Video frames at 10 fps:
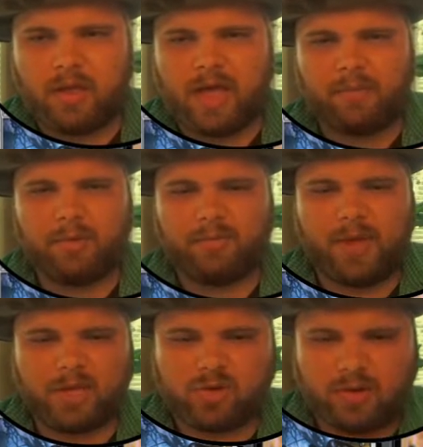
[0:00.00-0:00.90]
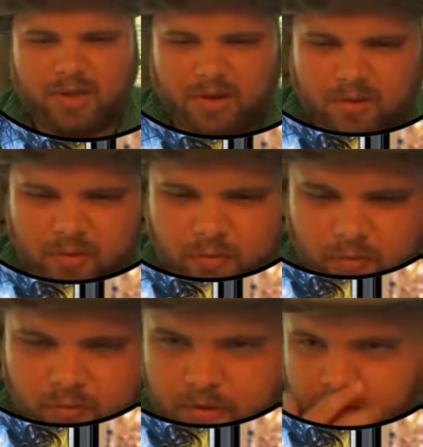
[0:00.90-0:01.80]
They're going to get a Goblin Matron,
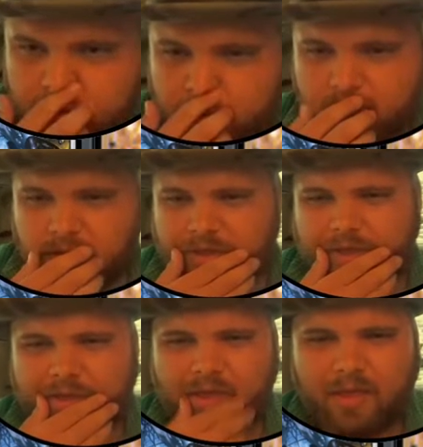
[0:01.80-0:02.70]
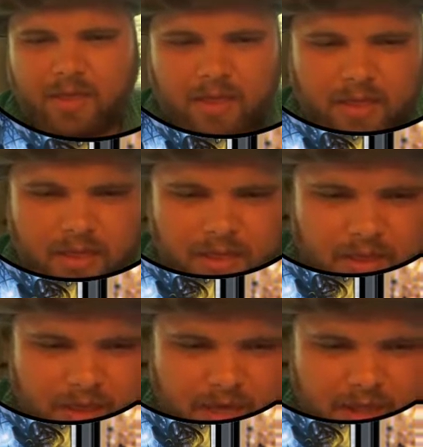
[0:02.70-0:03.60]
which is going to... I
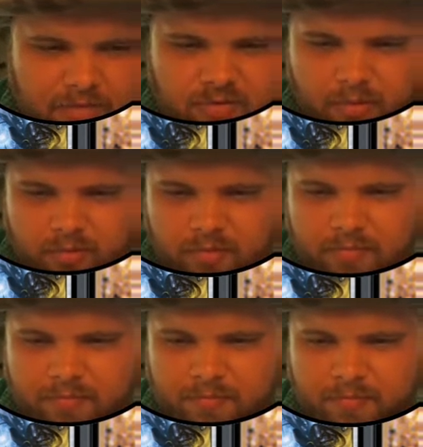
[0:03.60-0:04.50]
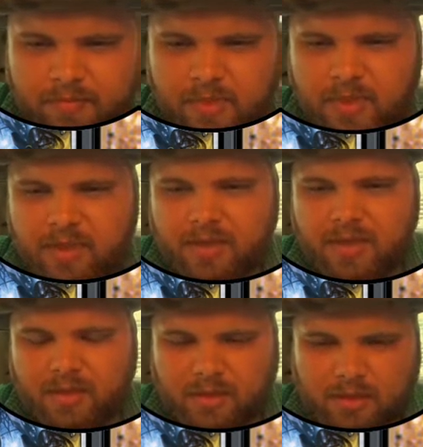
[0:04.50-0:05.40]
thought they were going to go for the combo kill
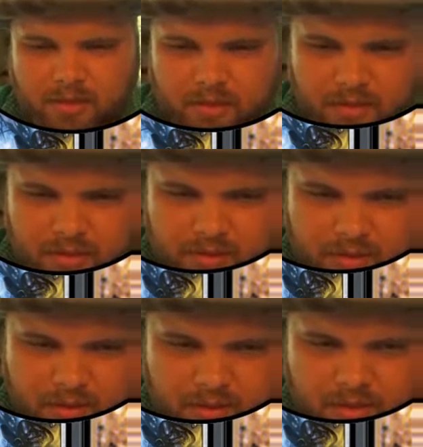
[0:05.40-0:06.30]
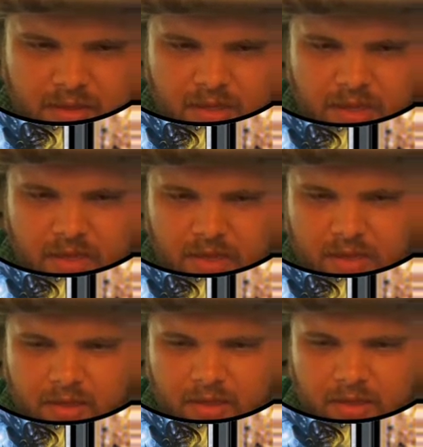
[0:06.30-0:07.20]
again, but they actually just go
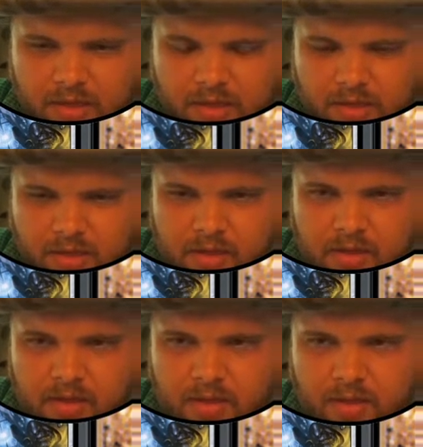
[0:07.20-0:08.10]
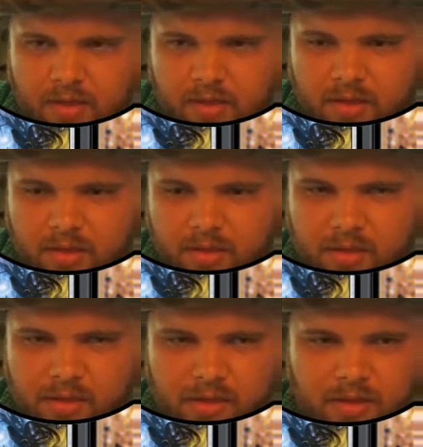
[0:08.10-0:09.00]
get... it looks like they're more
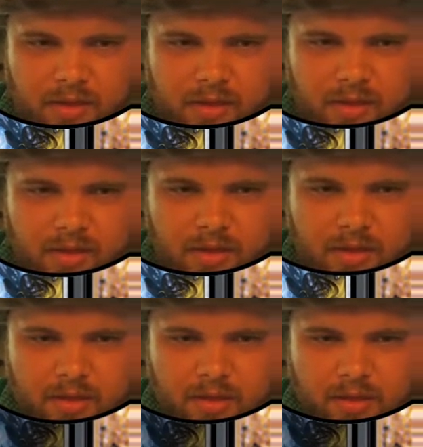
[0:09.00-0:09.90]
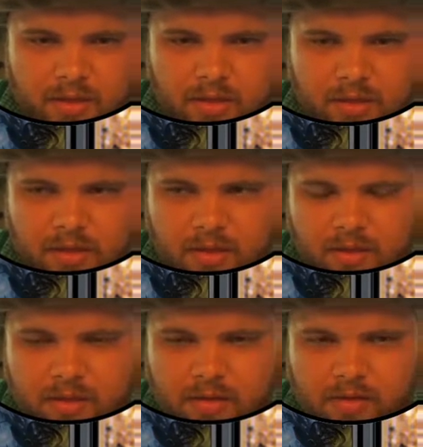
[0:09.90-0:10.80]
focused on the aggro
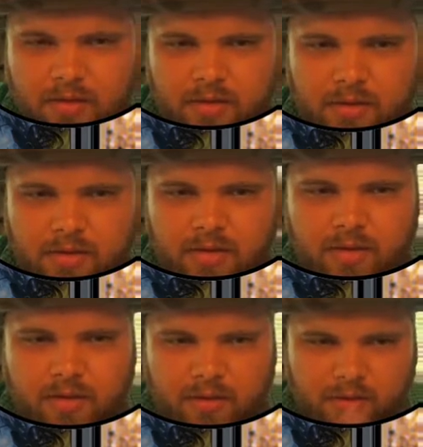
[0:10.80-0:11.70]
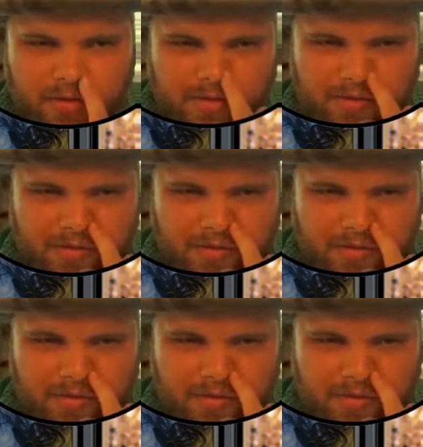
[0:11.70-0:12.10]
side of the Goblin deck.